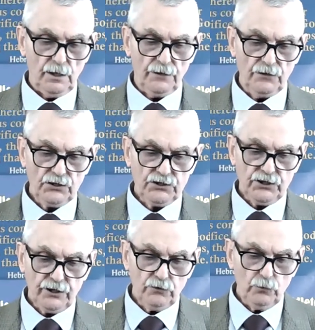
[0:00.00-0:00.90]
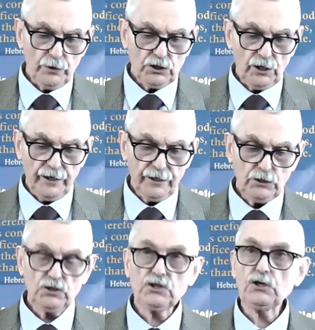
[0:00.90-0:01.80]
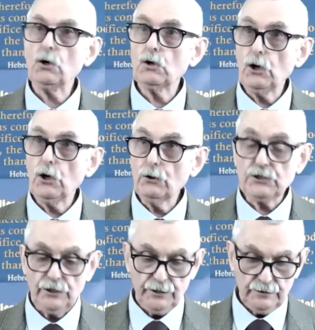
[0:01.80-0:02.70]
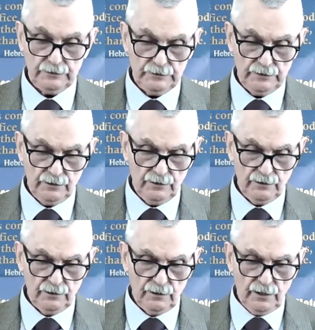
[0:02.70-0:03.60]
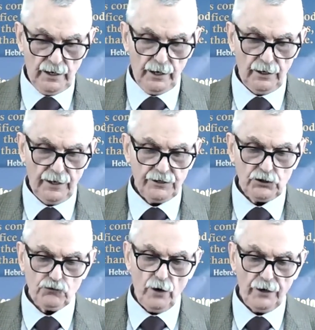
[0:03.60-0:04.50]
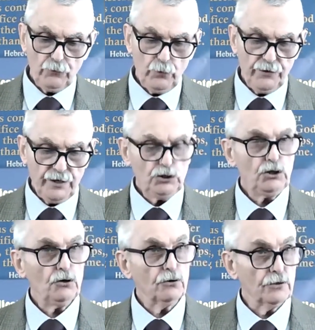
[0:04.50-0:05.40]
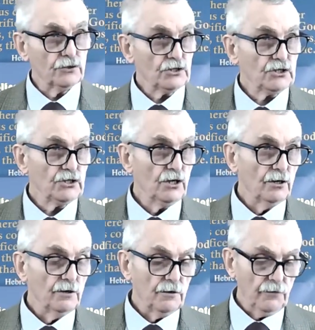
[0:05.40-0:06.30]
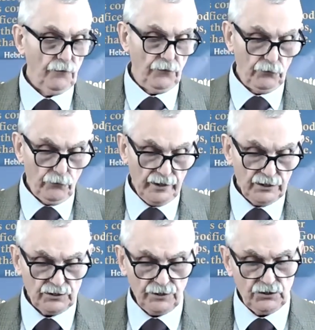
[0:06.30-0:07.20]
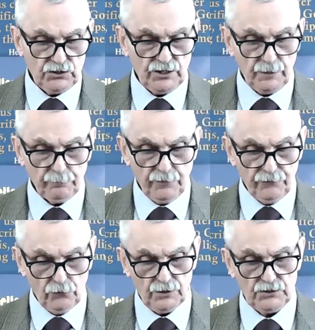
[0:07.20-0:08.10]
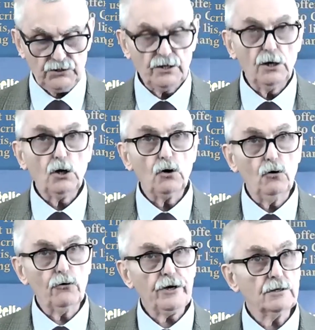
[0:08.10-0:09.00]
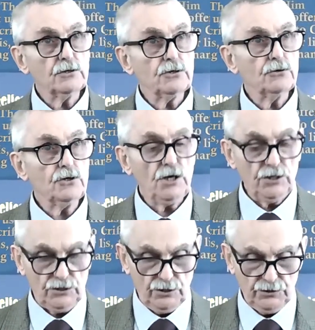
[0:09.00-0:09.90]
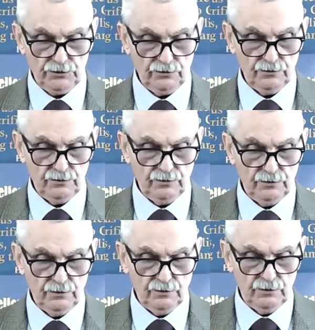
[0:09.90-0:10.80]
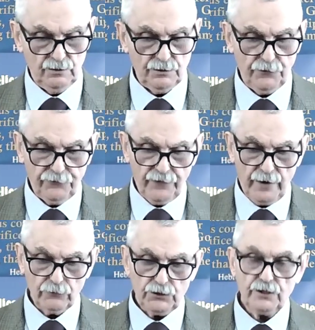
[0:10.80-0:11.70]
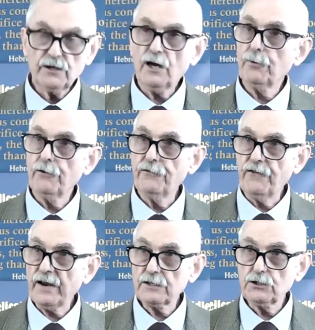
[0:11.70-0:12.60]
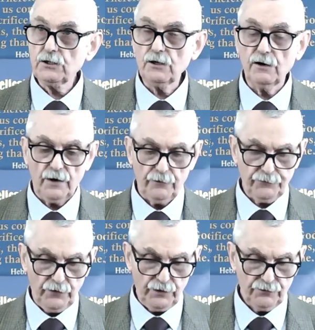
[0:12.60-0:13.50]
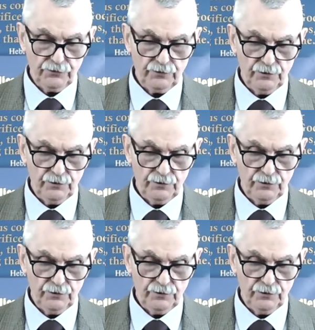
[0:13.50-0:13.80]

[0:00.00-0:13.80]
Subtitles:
and the sin which clings so closely, and let us run with endurance the race that is set before us, looking to Jesus, the founder and perfecter of our faith,